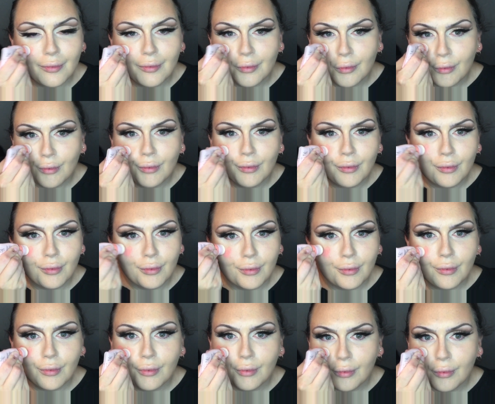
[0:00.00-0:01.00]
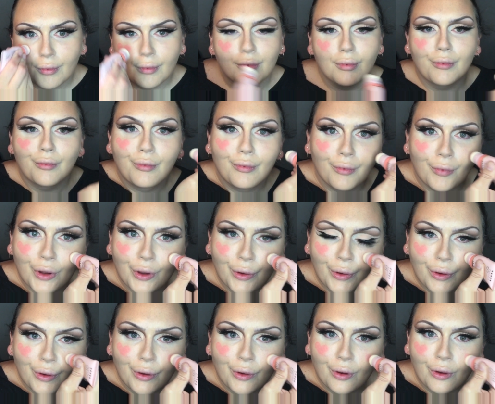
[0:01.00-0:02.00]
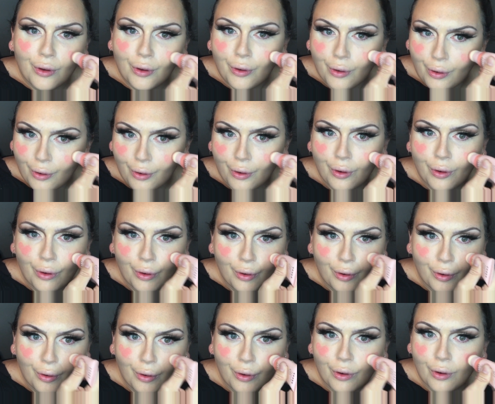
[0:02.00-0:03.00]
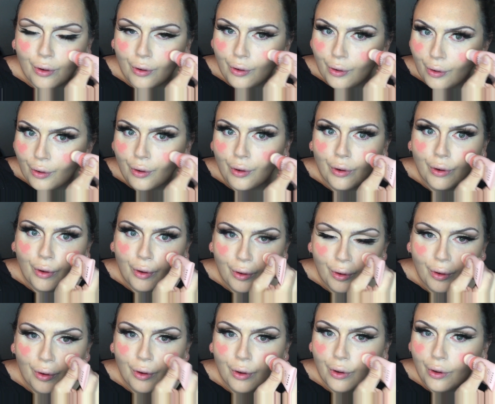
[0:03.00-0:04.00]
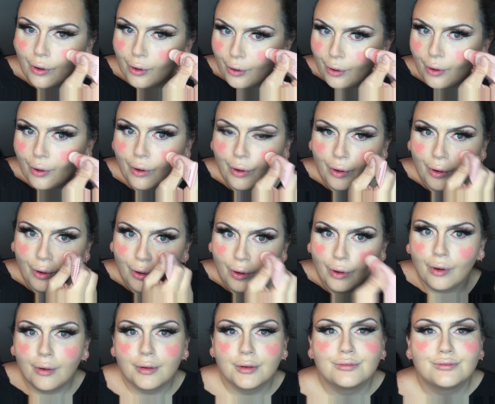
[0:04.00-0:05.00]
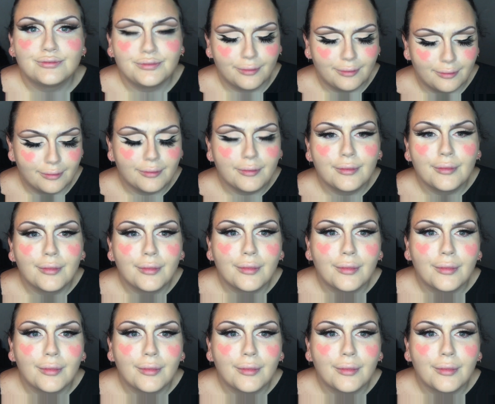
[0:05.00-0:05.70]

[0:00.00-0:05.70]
So that is the bronzer, the Colourpop Soul Body Bronzing Balm, and then this is the Peach of